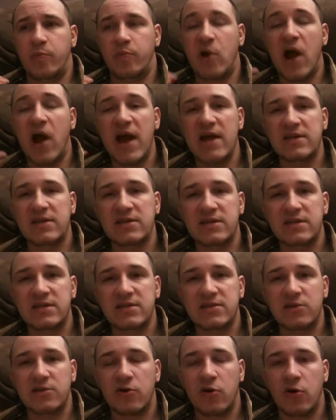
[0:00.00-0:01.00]

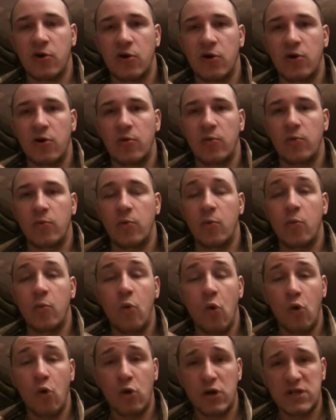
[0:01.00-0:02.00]
prizes or
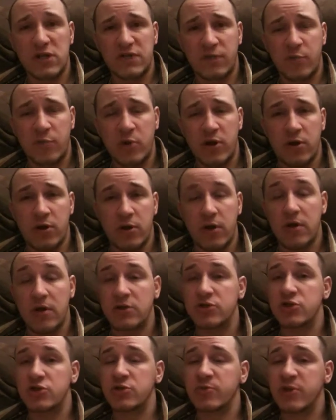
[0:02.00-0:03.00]
rewards for putting all that
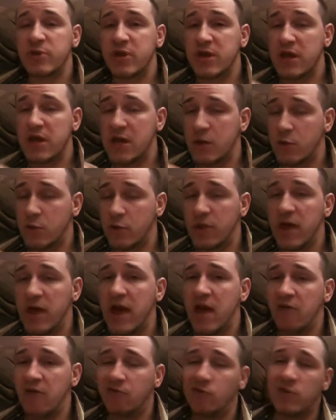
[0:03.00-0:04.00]
should be equal the
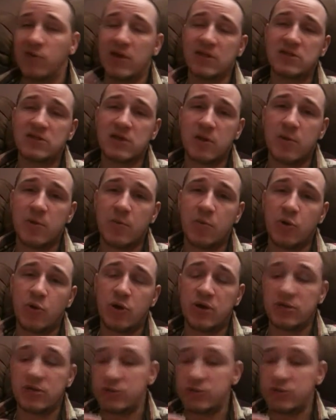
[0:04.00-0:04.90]
effort that's put